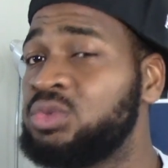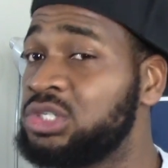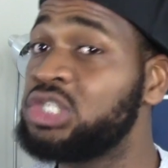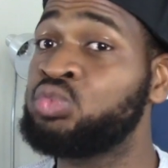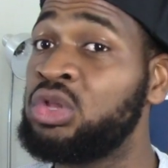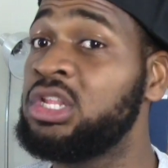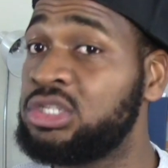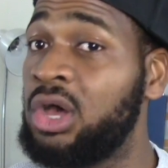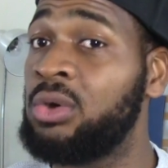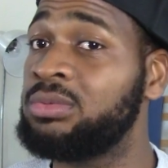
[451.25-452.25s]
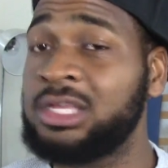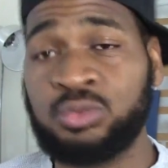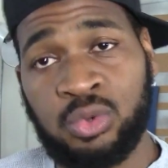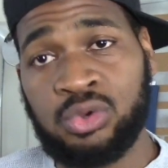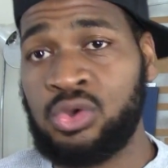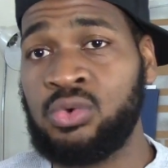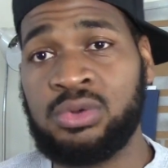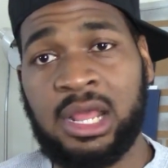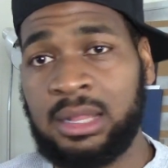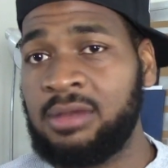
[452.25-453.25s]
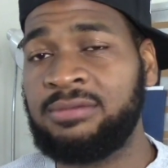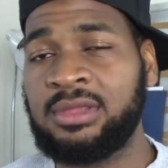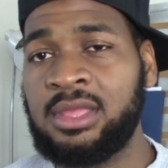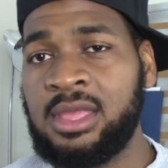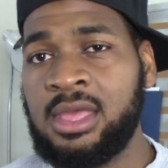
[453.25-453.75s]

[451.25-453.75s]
which is really dope. That's real cool, and I love it.